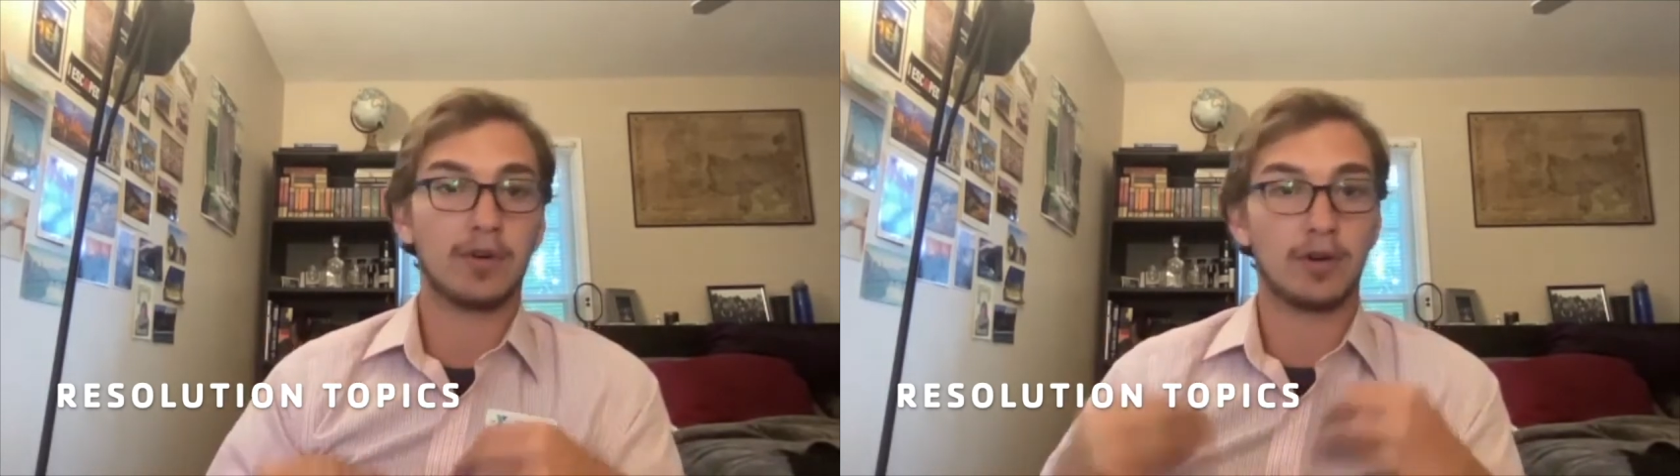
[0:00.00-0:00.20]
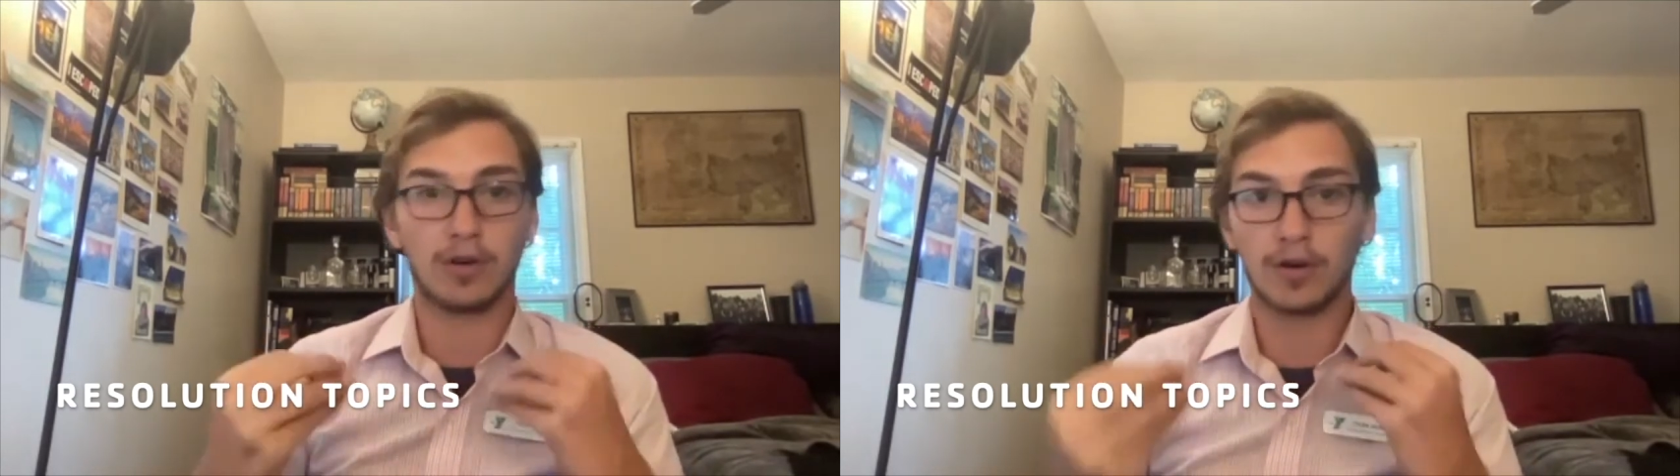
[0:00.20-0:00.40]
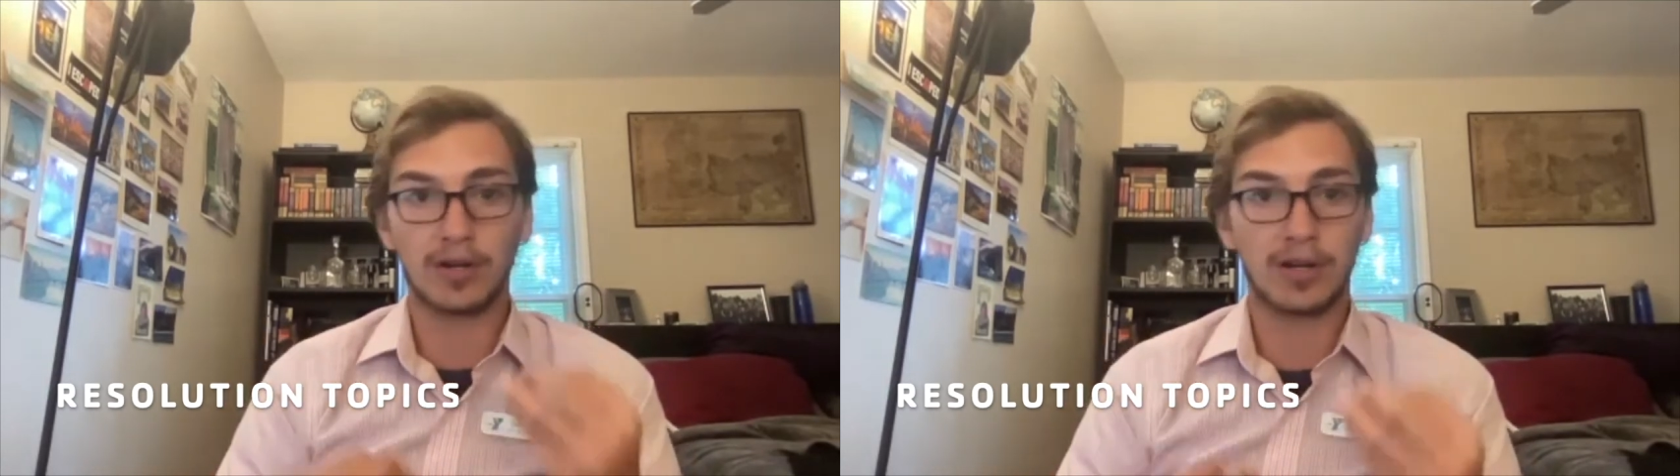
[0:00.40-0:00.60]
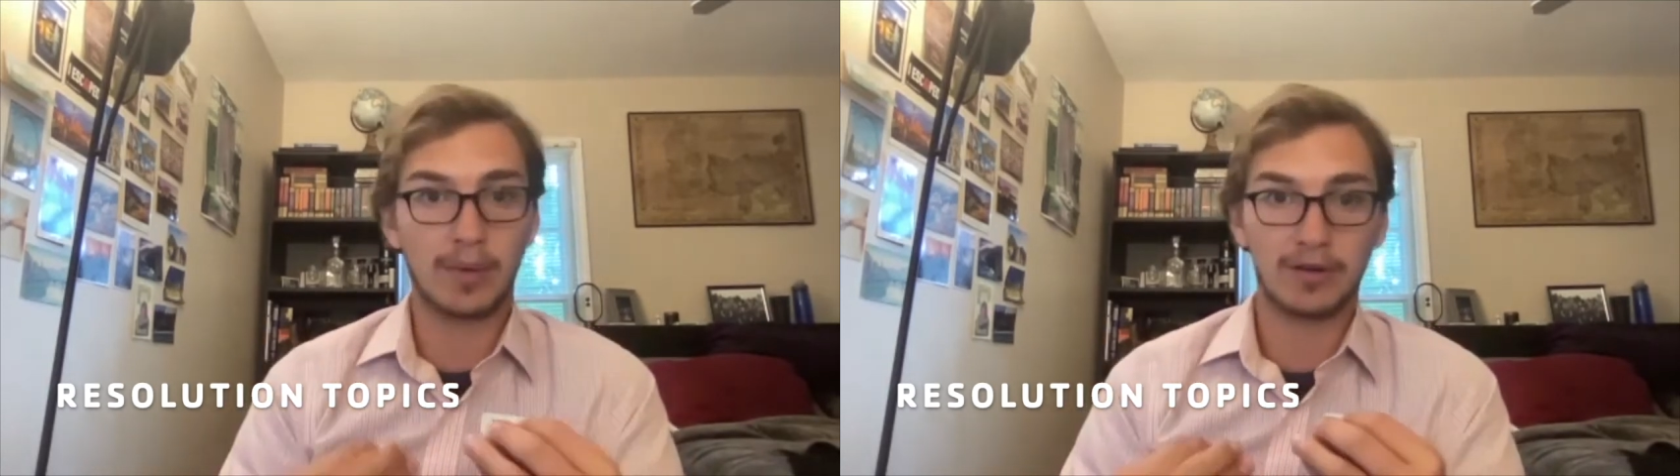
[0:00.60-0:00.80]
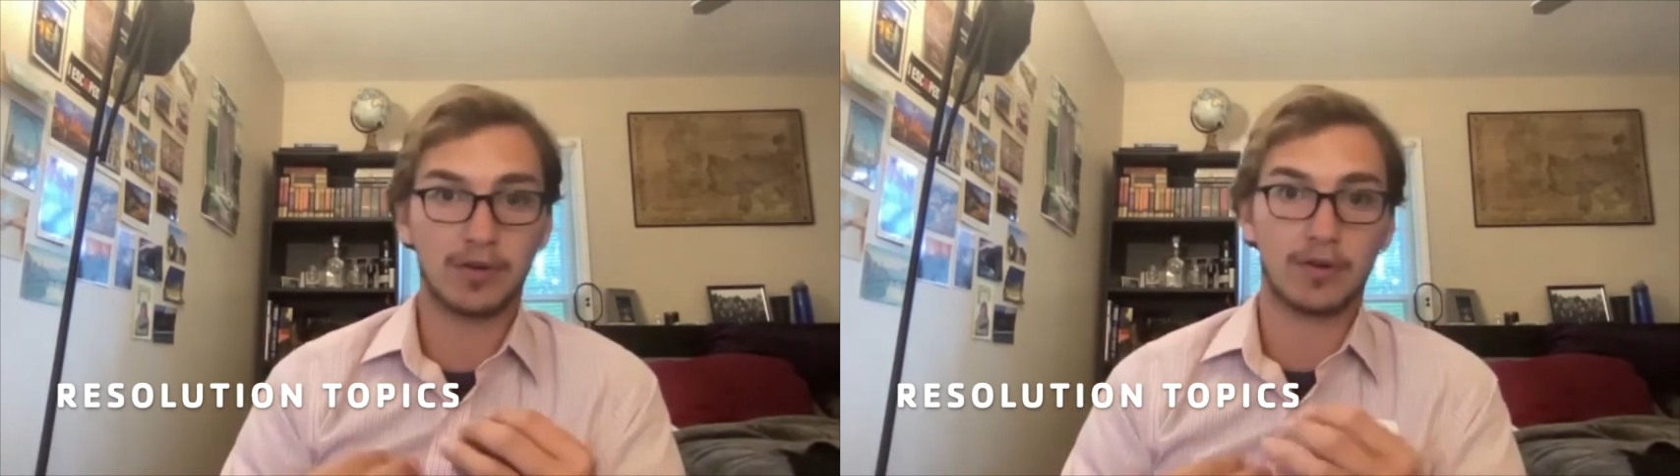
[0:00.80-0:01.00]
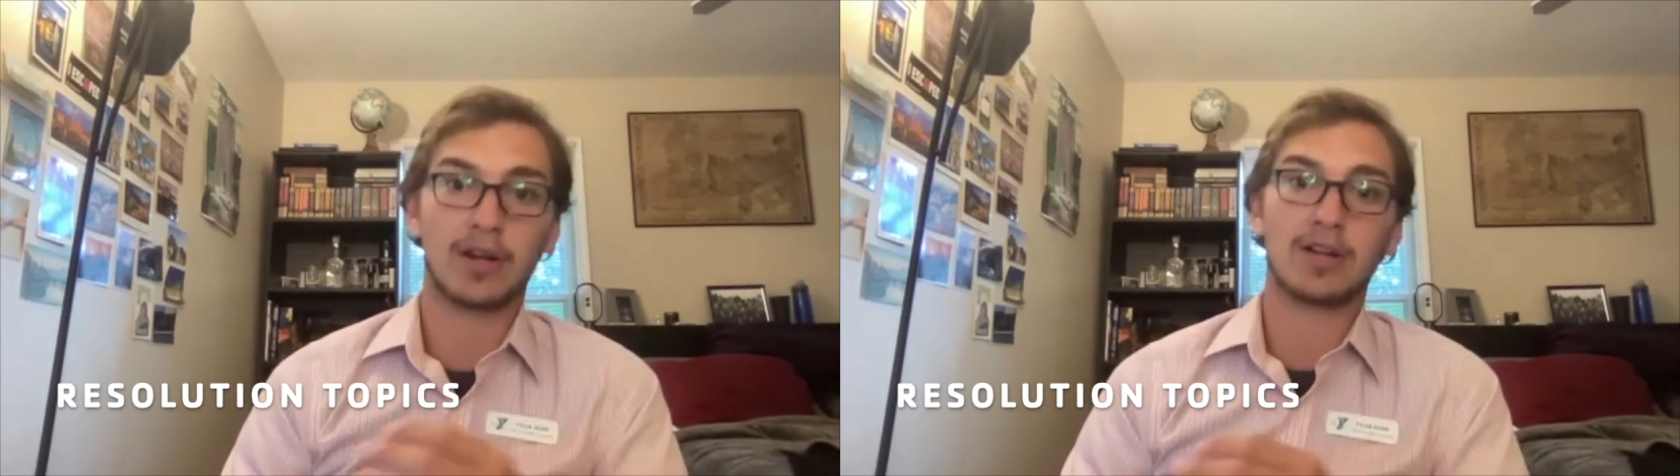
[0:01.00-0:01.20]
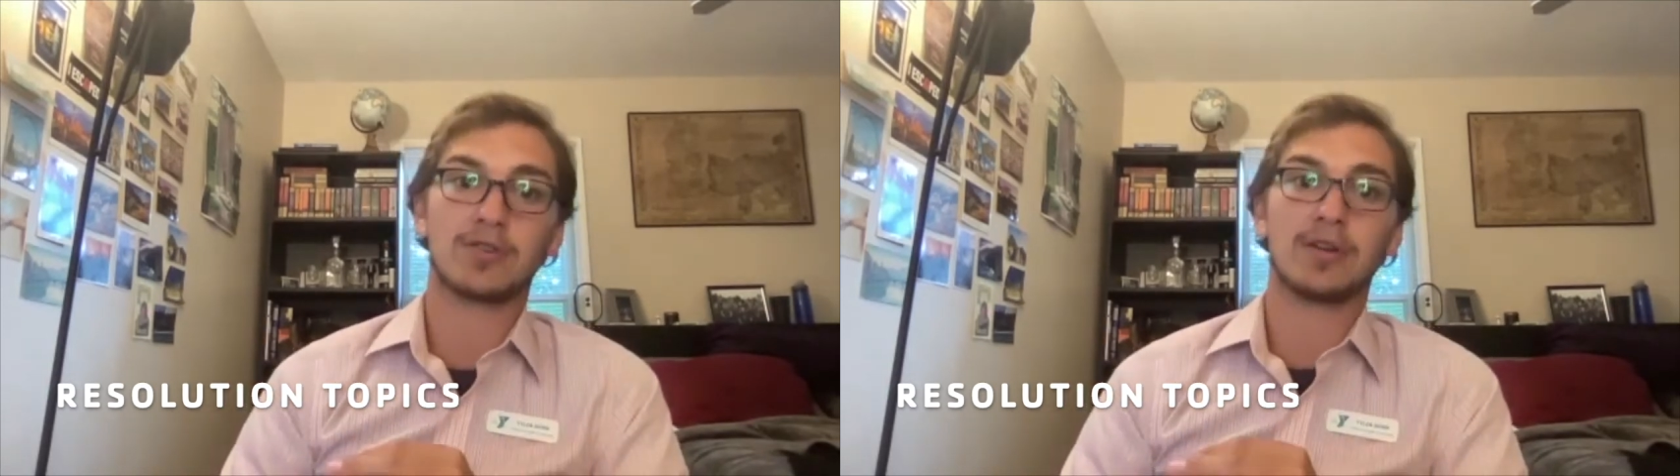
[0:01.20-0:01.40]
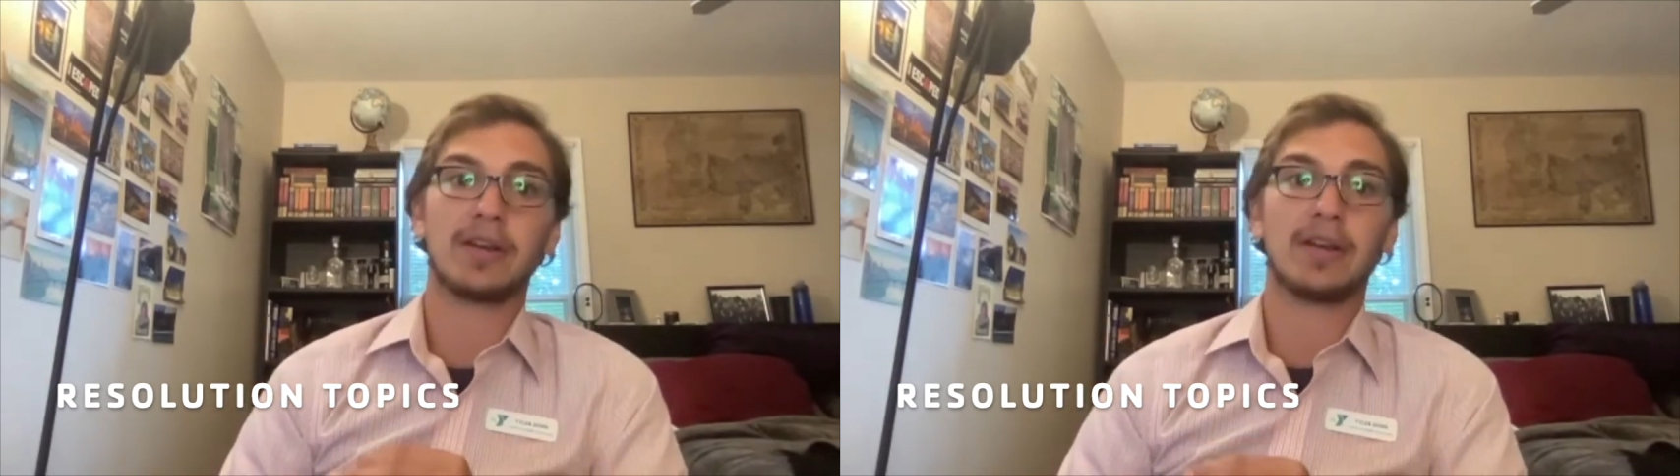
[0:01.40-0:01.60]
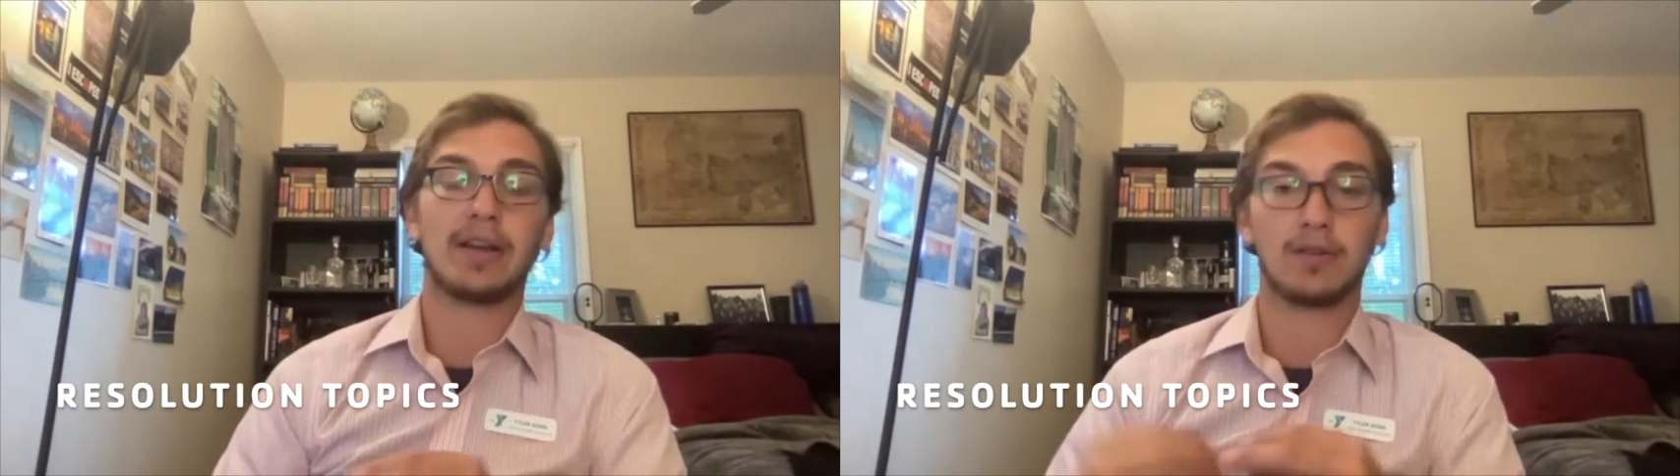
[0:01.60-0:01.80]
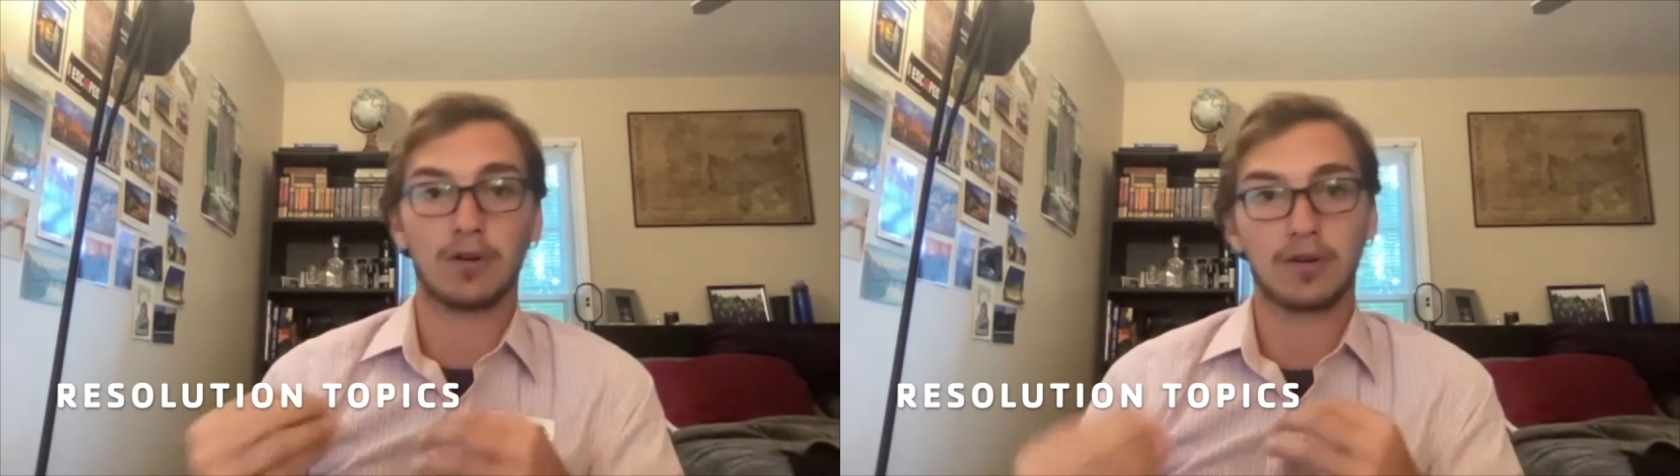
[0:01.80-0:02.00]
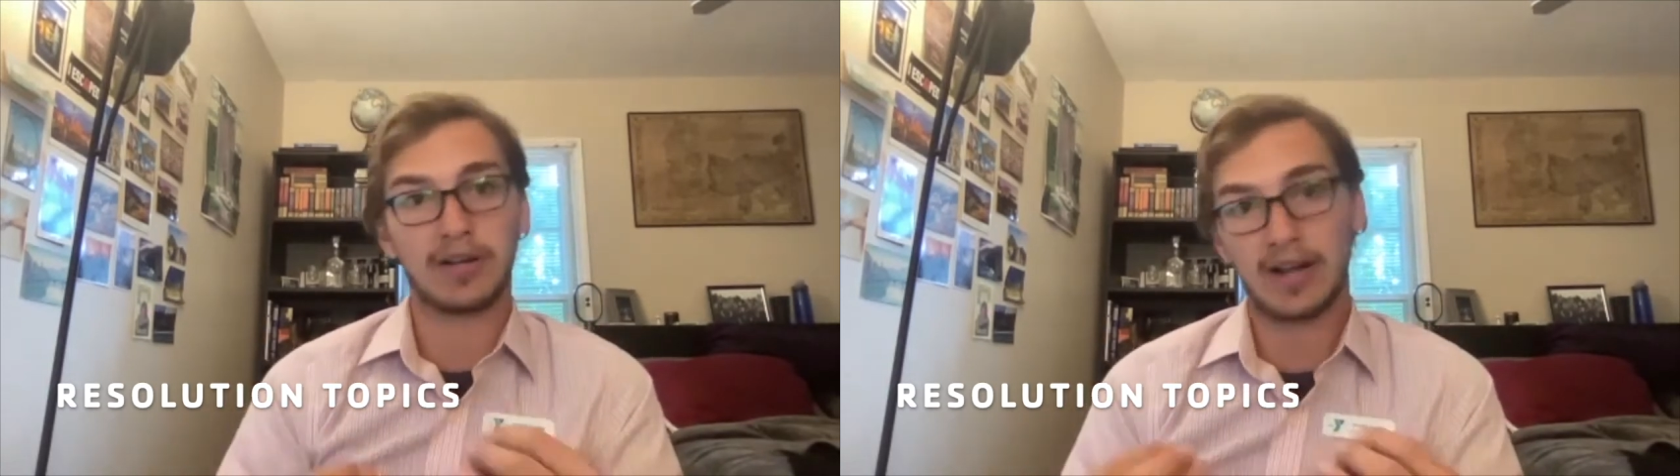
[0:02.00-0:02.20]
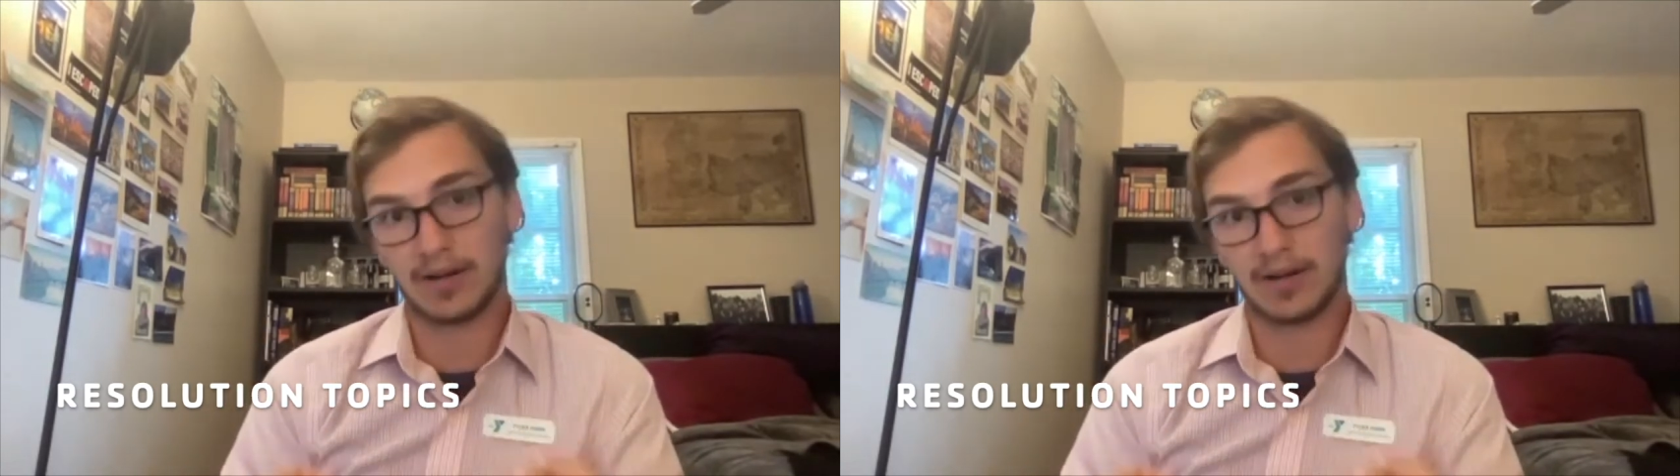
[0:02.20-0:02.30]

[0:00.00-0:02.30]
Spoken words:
learning about your country and learning how